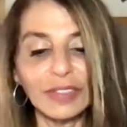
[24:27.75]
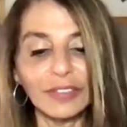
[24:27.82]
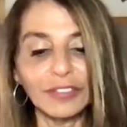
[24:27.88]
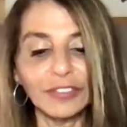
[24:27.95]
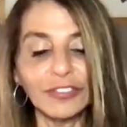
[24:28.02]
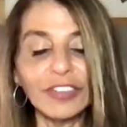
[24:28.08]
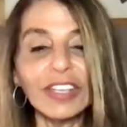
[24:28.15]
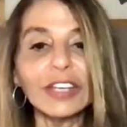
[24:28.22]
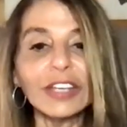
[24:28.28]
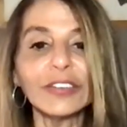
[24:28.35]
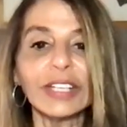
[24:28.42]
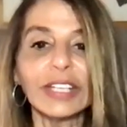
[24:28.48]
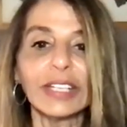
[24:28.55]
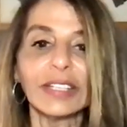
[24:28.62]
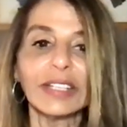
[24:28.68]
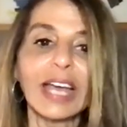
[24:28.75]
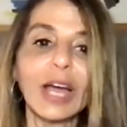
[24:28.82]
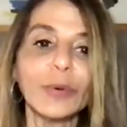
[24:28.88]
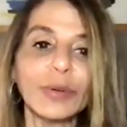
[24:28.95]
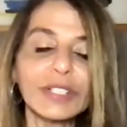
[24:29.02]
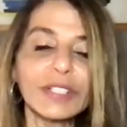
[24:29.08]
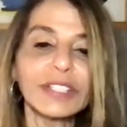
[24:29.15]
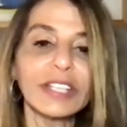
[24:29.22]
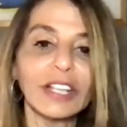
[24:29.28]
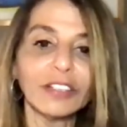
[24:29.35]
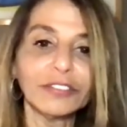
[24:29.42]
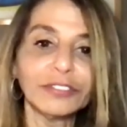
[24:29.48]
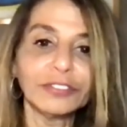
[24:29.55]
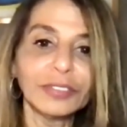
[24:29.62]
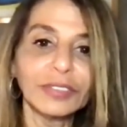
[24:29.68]
fearing
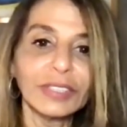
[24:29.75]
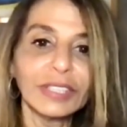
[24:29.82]
ourselves.